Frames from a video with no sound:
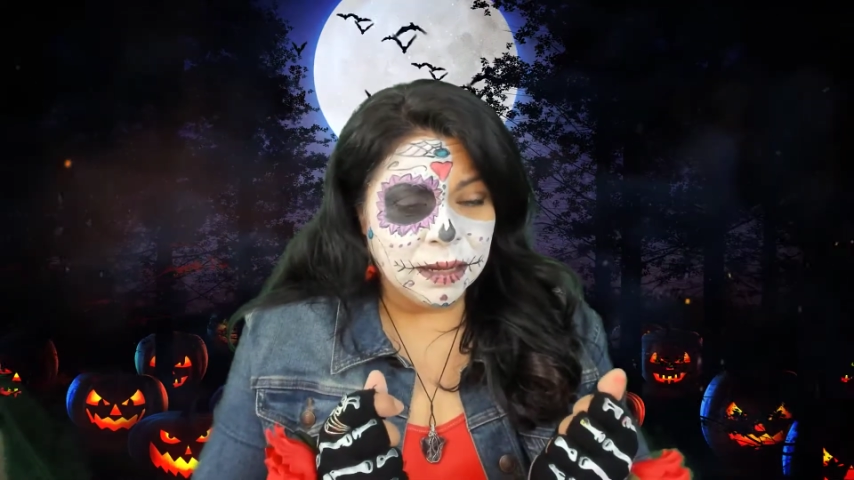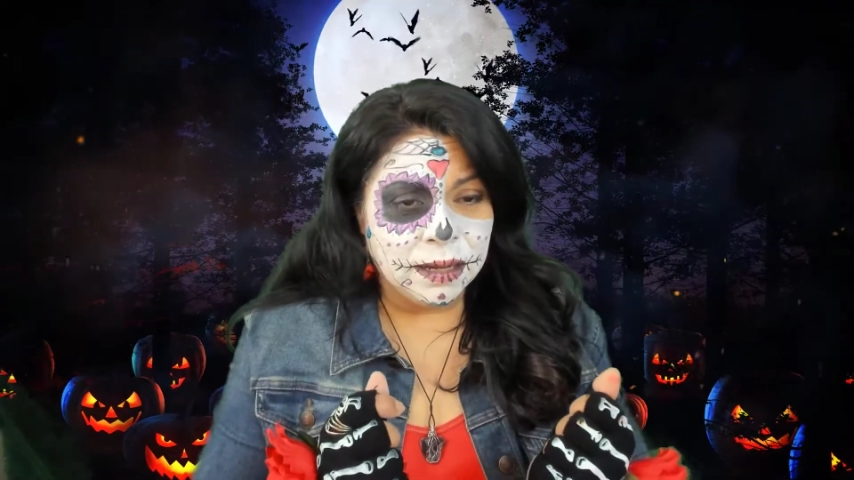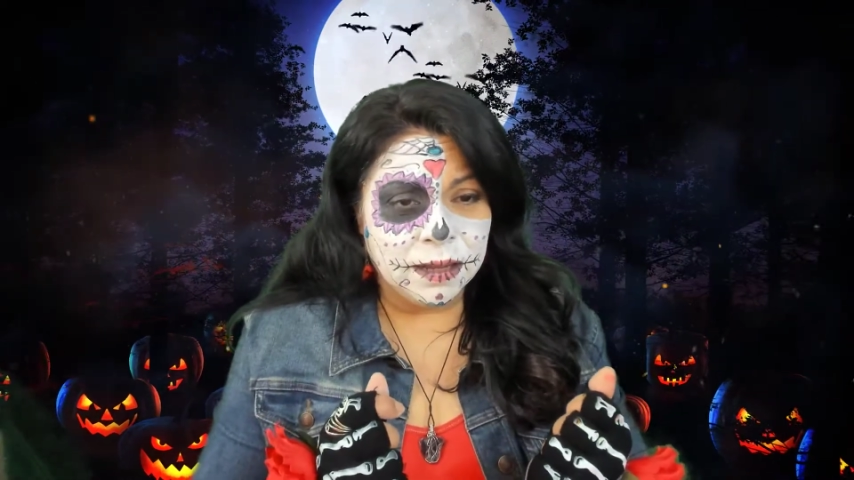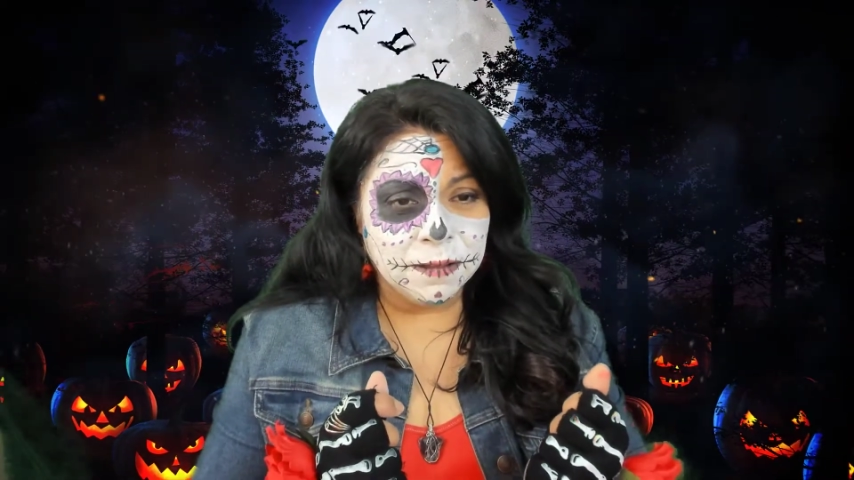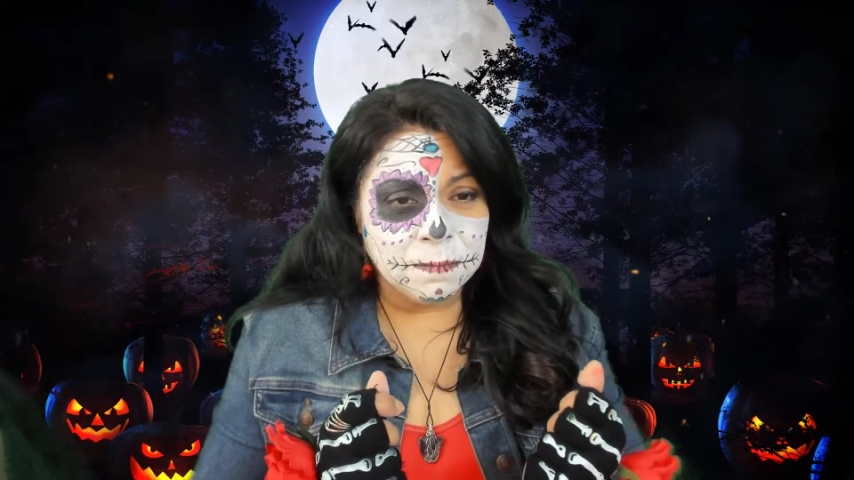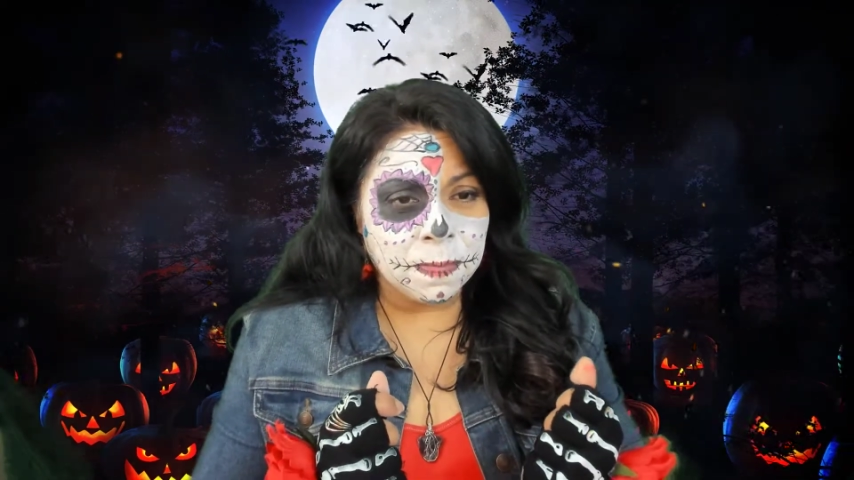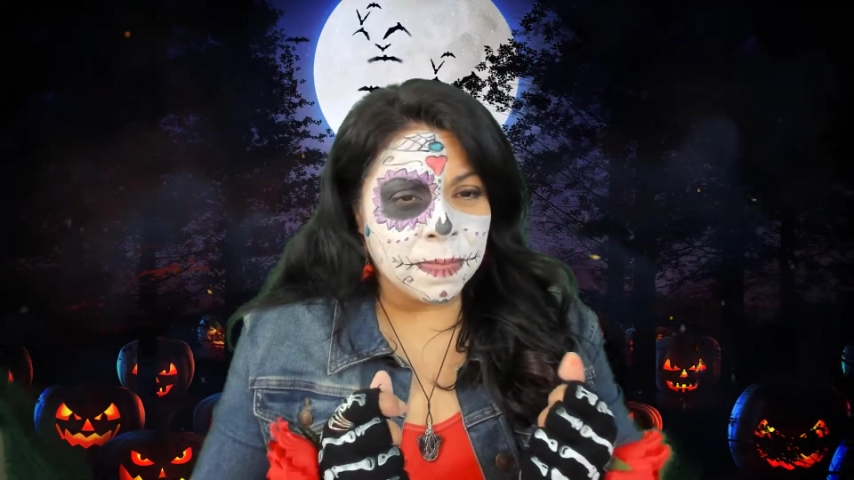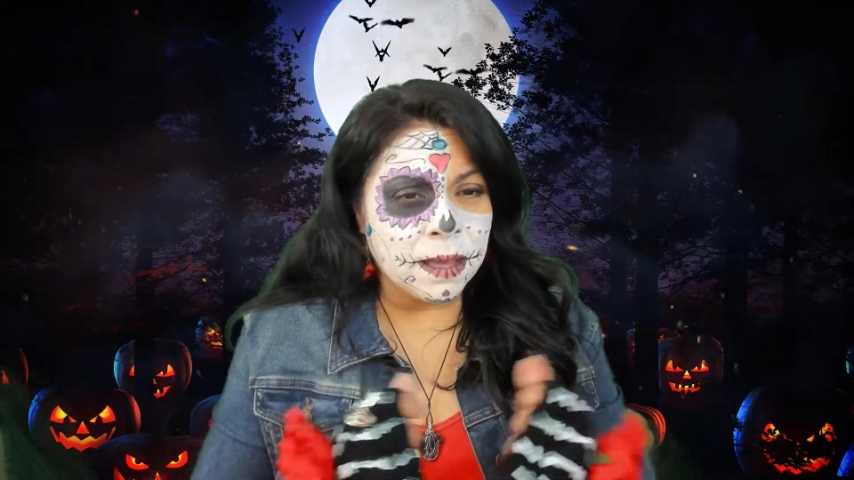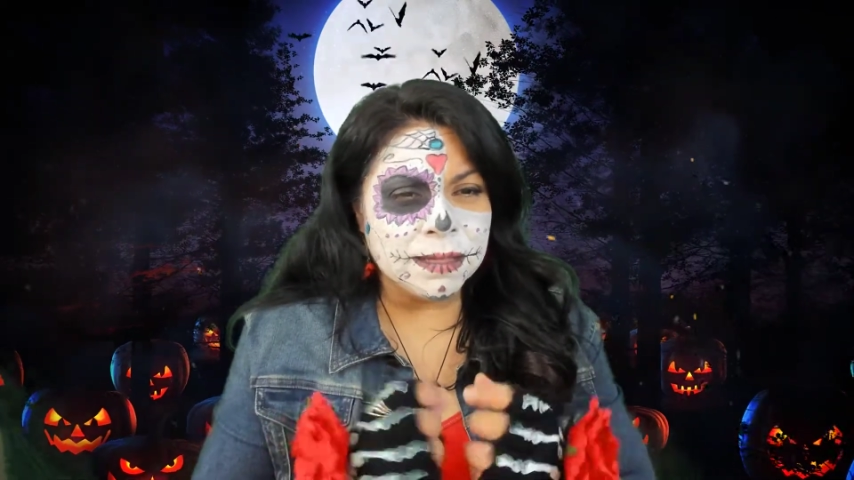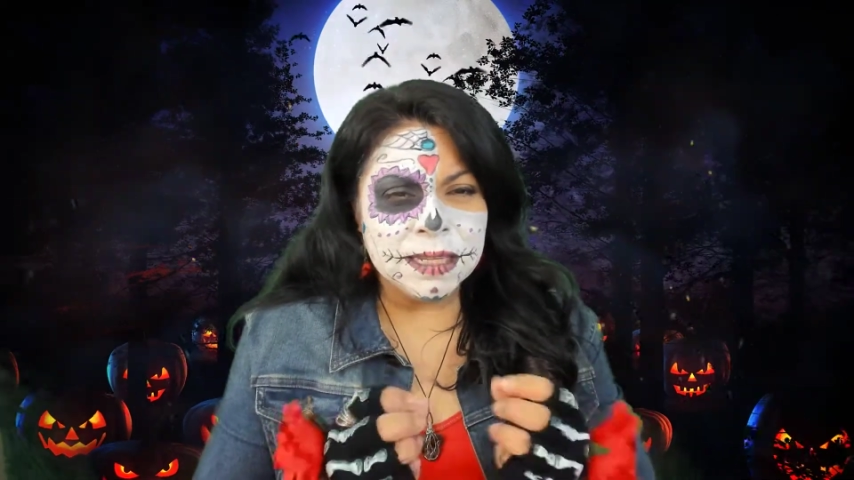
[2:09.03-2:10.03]

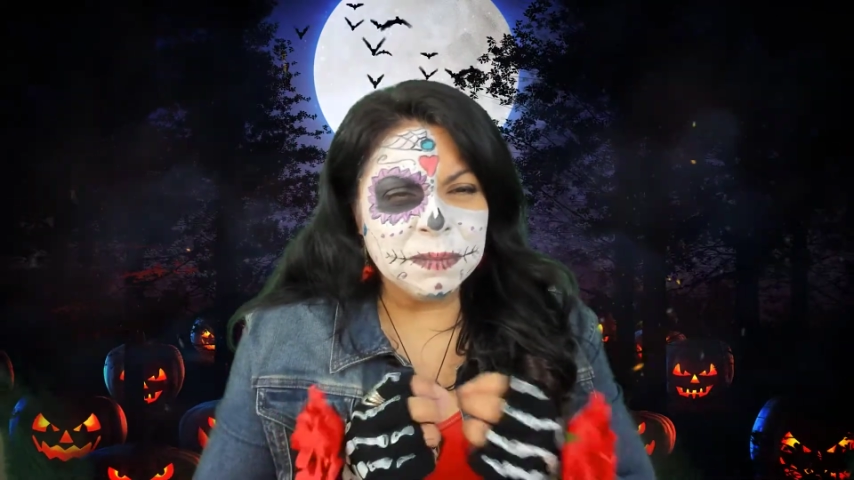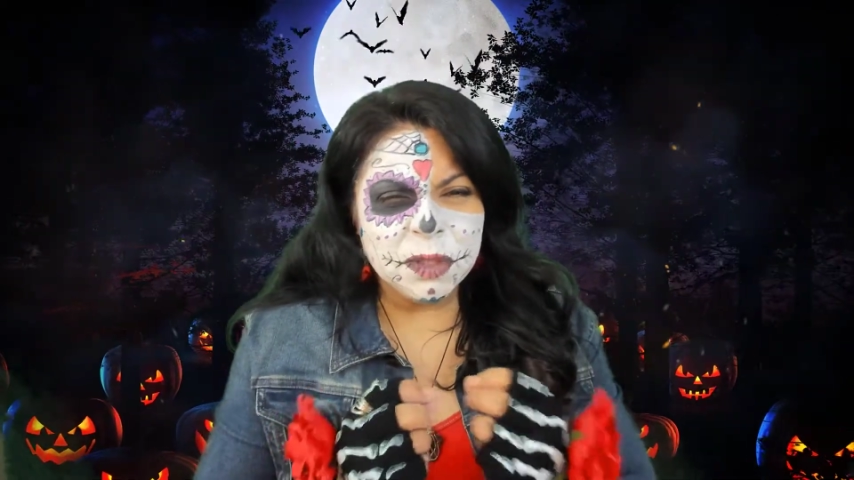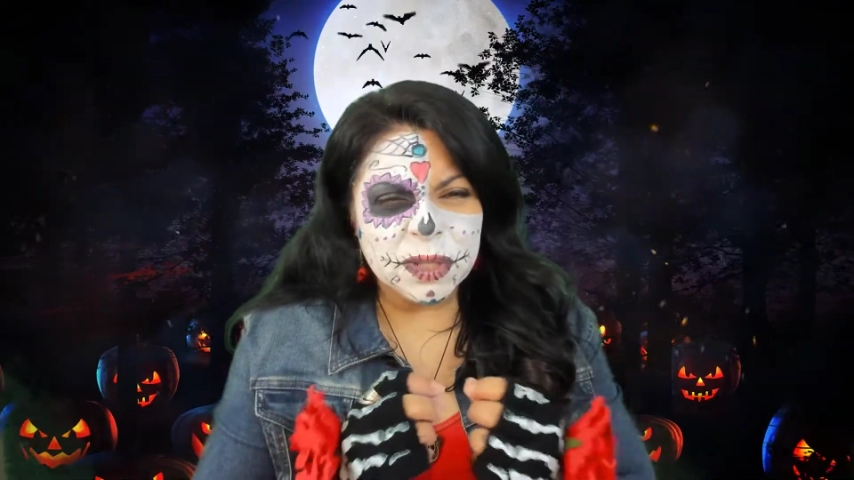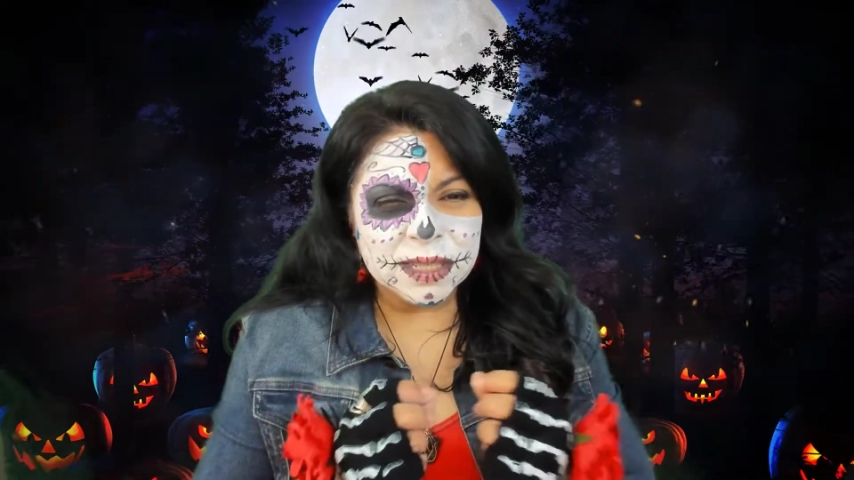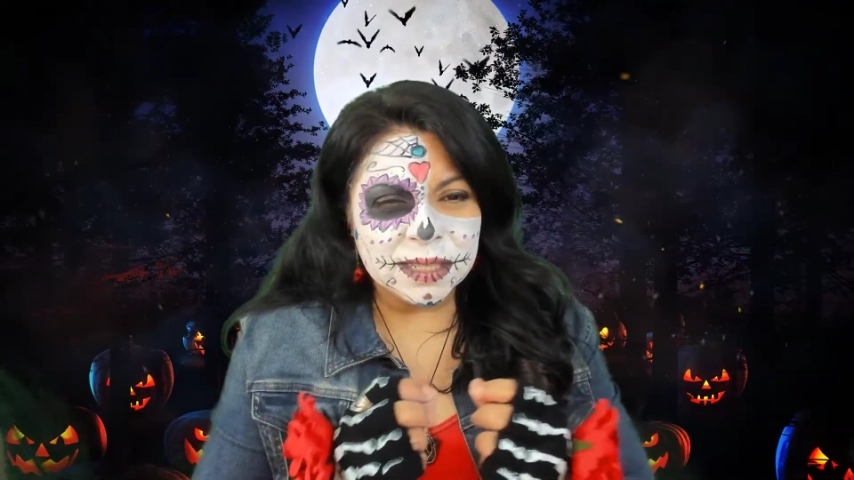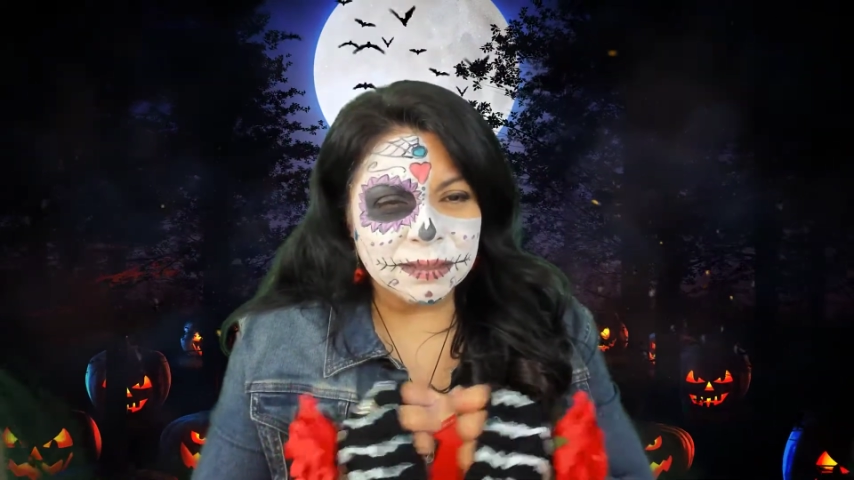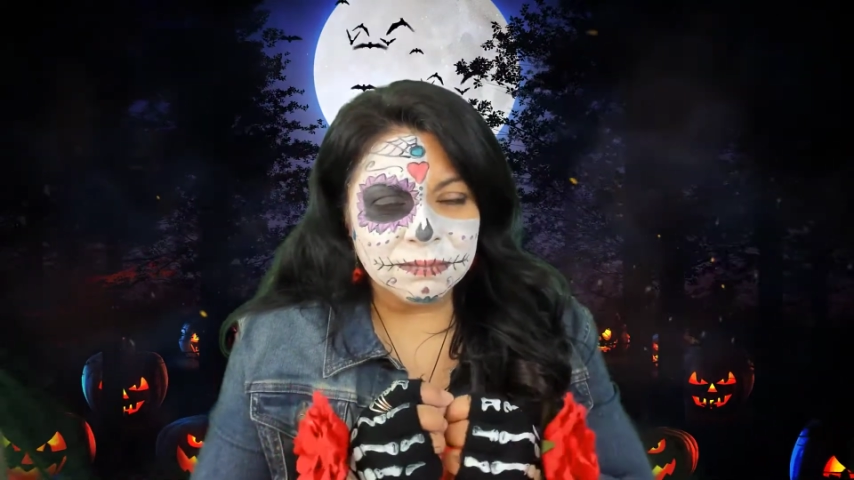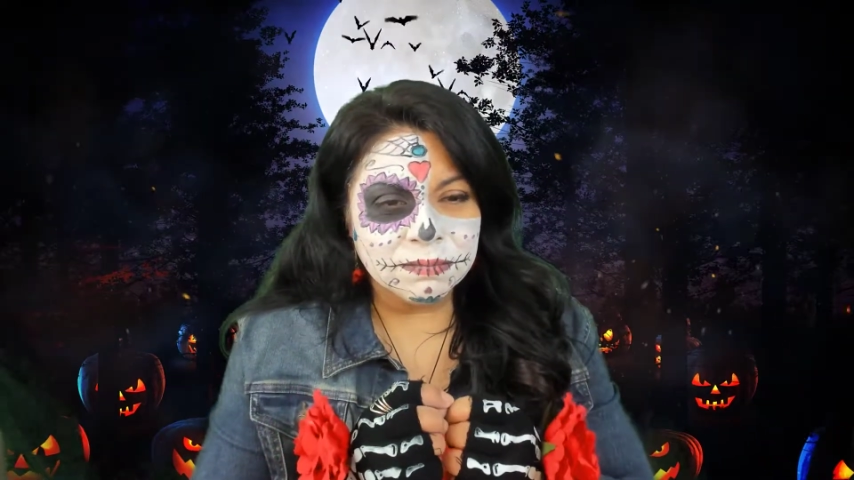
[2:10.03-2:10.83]
a seamstress